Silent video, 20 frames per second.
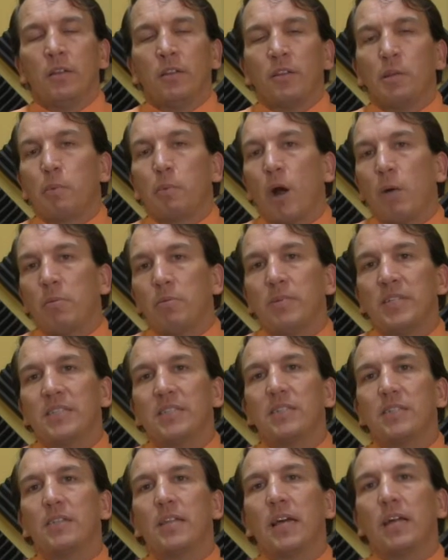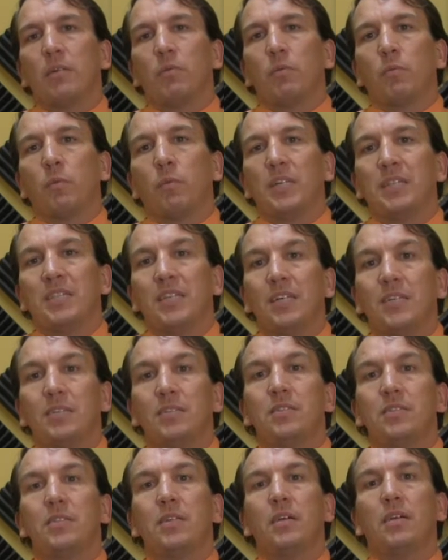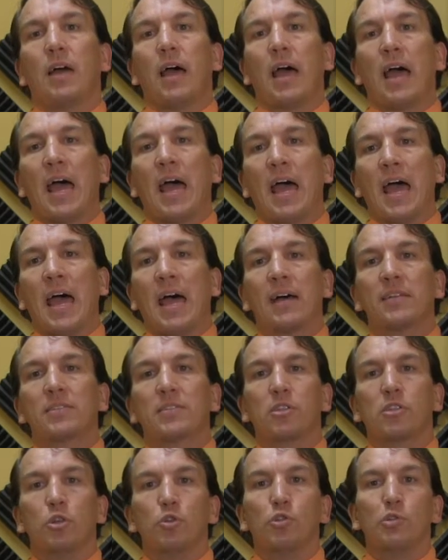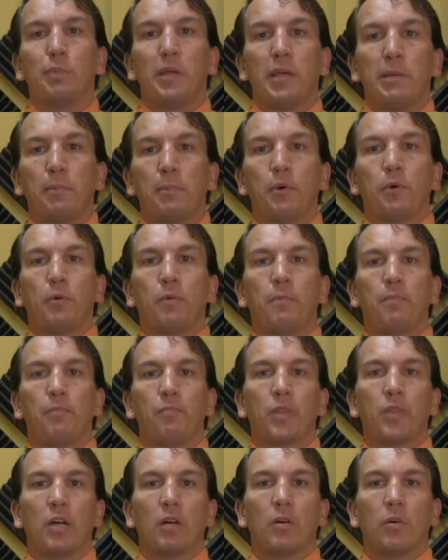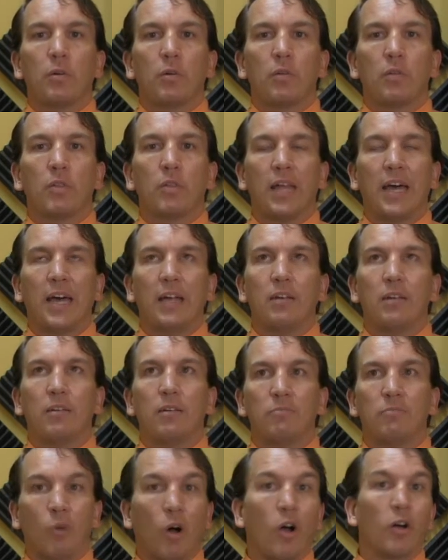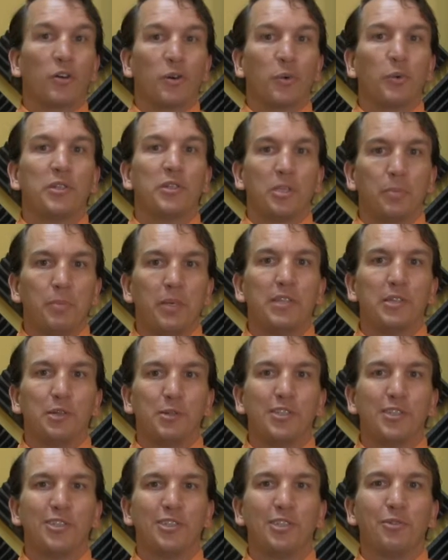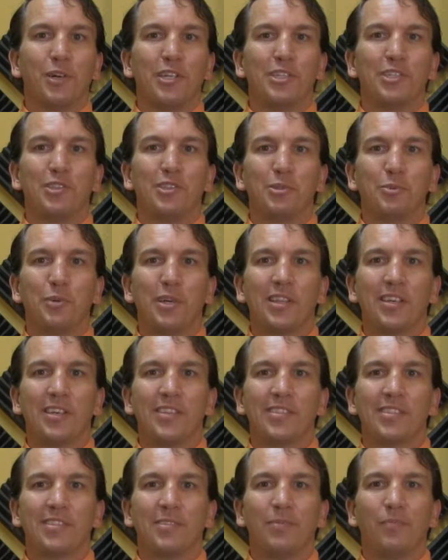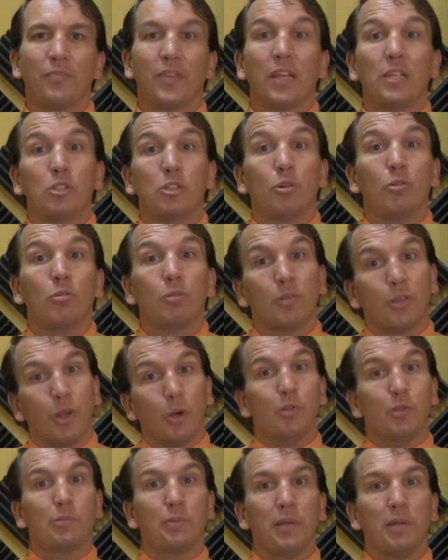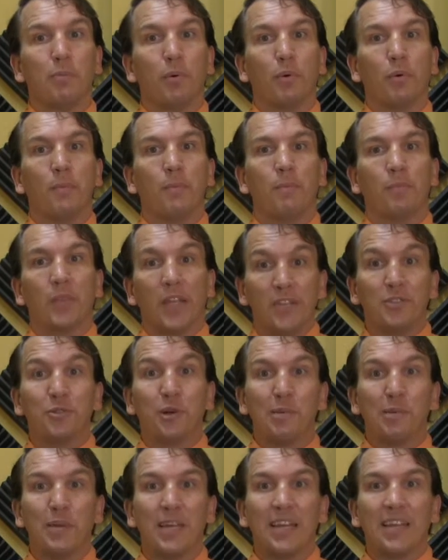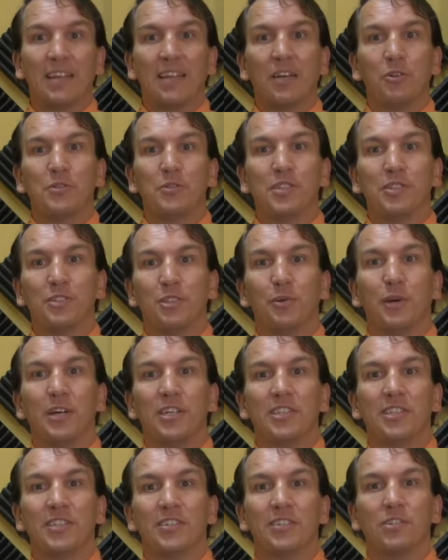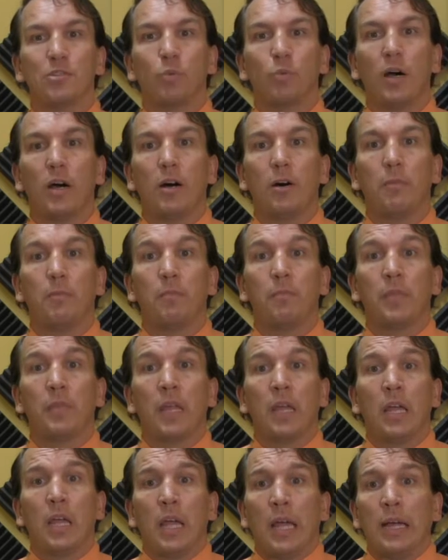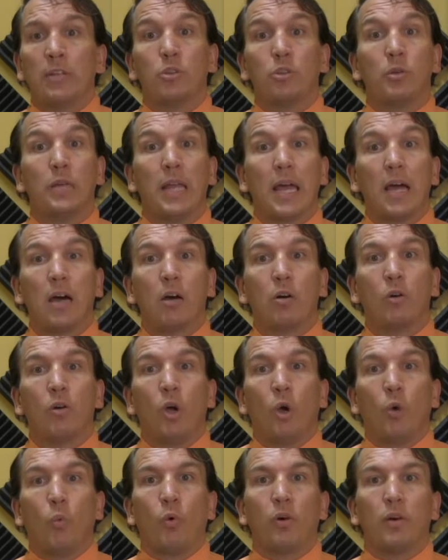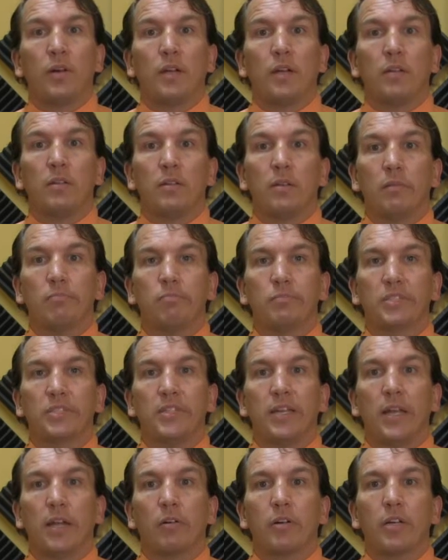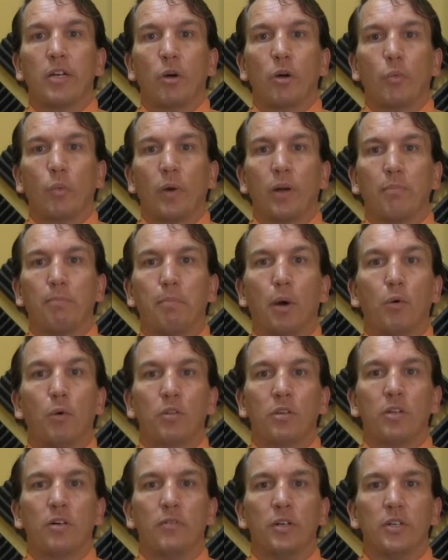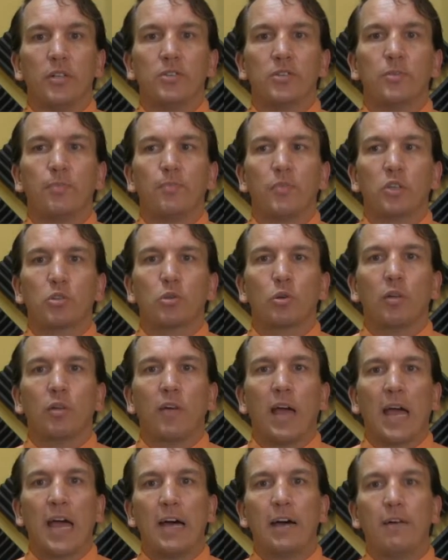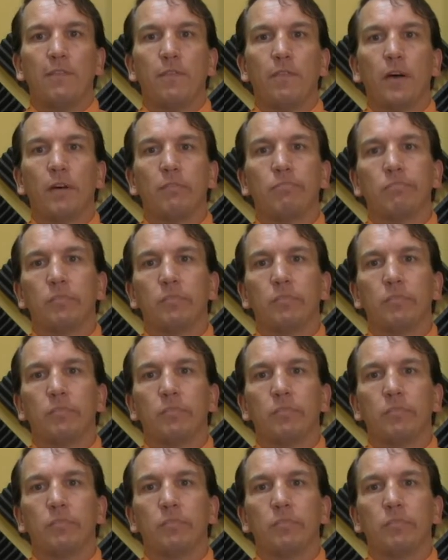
the problem is that we tend to ask those people that are going to be in those situations with us. And so those people enjoy being in those situations as well. And so now we're in a scenario where both of us sort of have